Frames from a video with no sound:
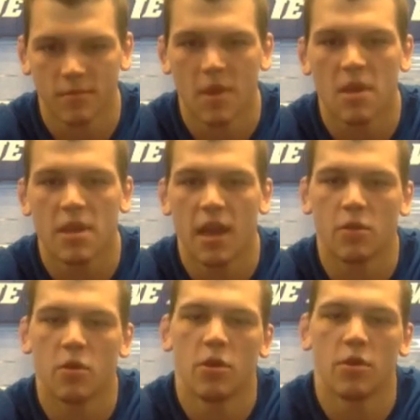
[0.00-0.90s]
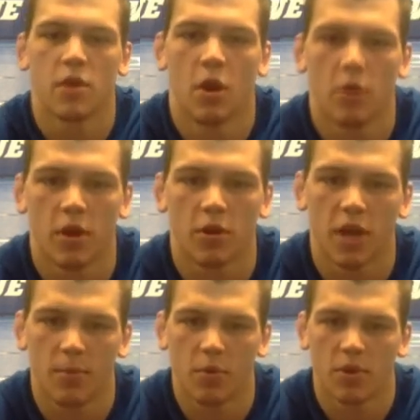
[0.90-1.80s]
Yeah, 2 years ago, we were at
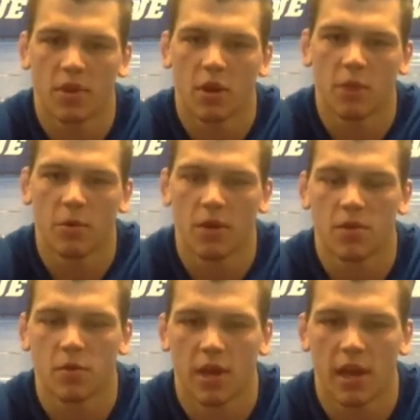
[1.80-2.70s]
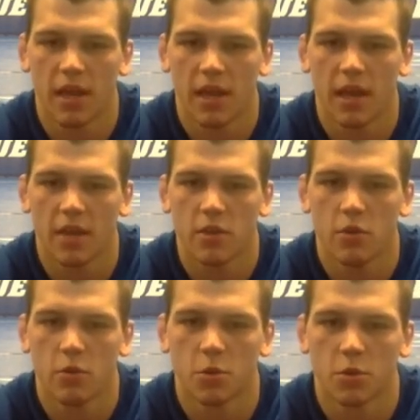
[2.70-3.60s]
Grapple at the Garden. We wrestled
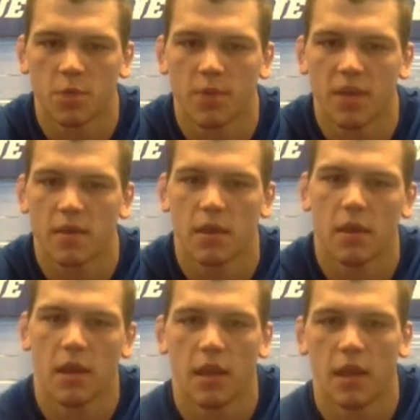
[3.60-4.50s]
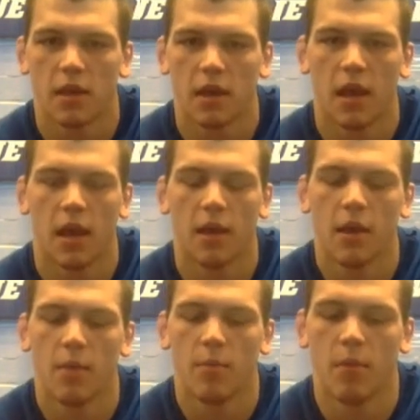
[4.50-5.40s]
NIU, George Mason, and
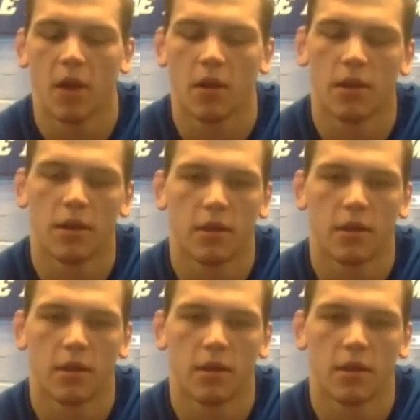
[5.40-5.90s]
Maryland.